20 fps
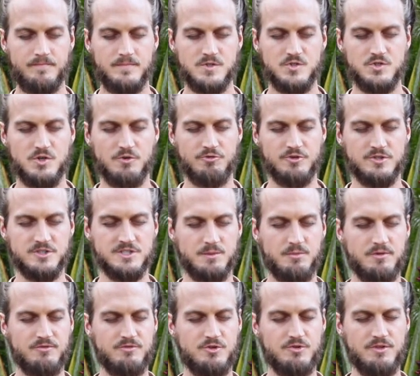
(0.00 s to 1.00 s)
So for
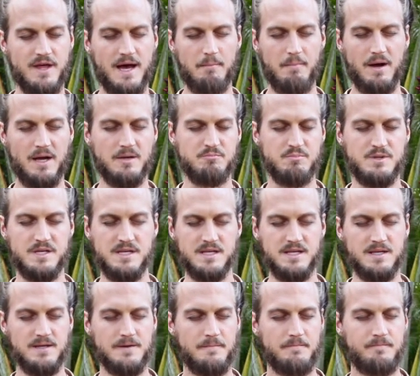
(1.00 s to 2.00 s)
some of you, that might
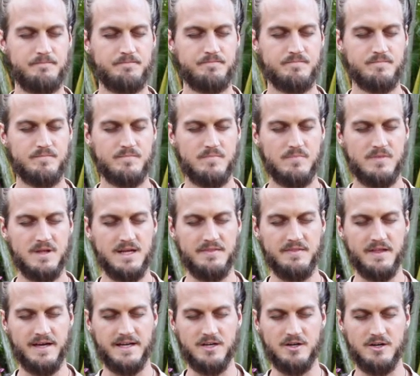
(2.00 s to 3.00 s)
be in
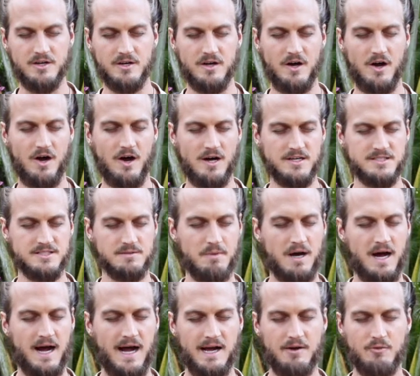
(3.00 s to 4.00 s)
like an awesome
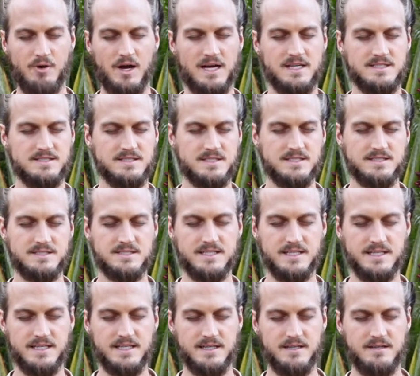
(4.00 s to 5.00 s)
high rise in a
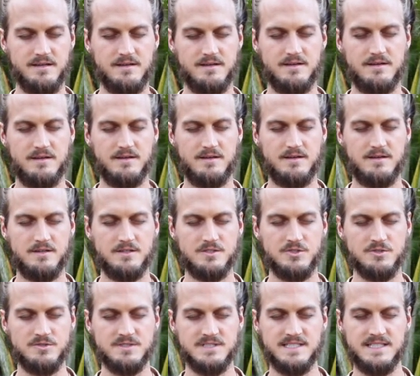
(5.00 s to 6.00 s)
city.
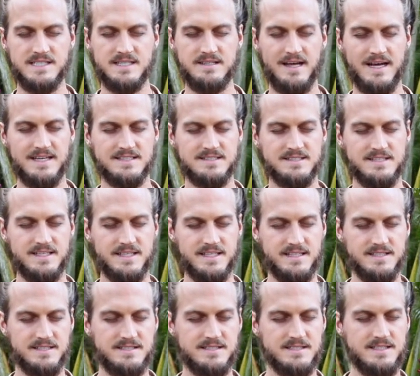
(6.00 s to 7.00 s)
So see that
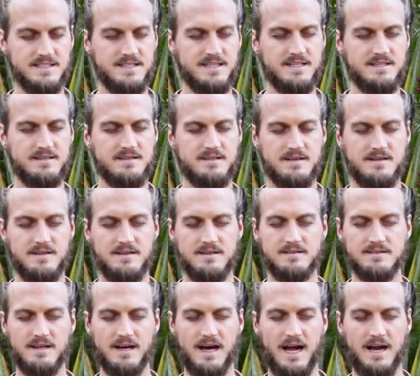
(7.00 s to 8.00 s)
city, see
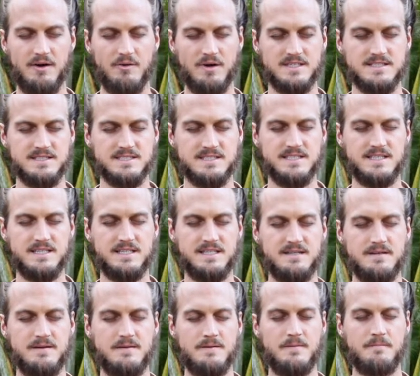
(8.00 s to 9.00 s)
the high rise,
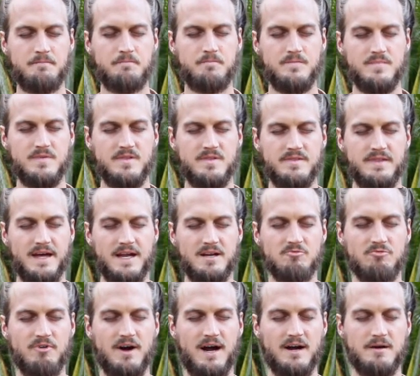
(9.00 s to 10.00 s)
see that
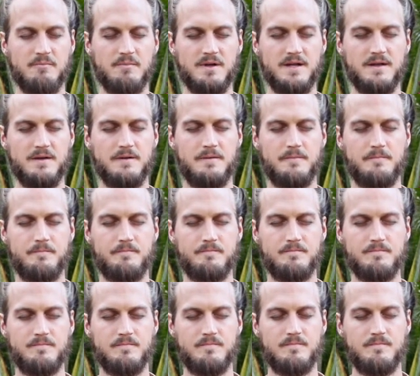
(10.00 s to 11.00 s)
environment.
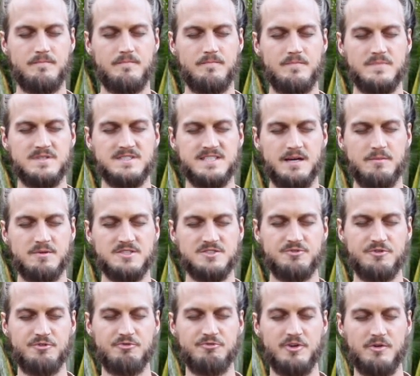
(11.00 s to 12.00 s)
See how much
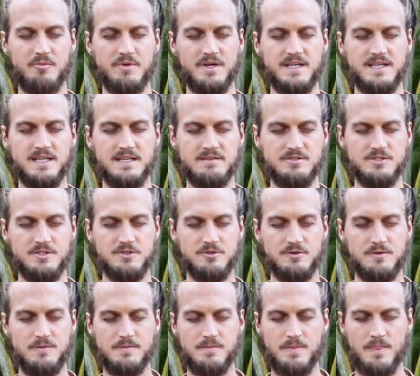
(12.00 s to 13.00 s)
fulfillment it gives
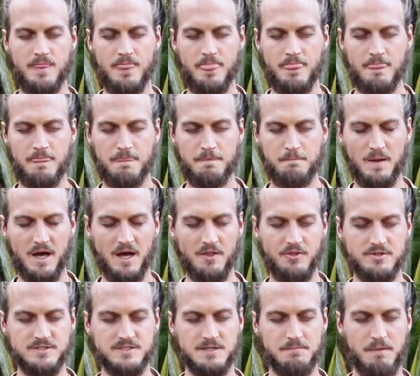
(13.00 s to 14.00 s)
you.
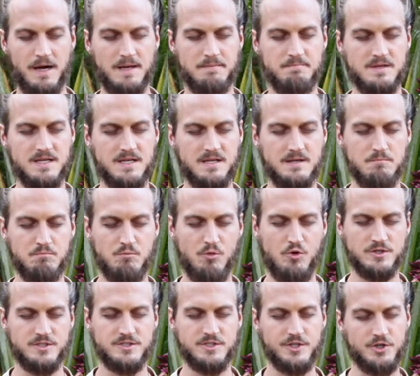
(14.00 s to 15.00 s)
Others, it might be
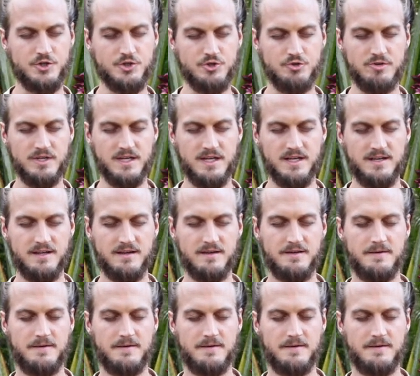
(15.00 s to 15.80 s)
more secluded.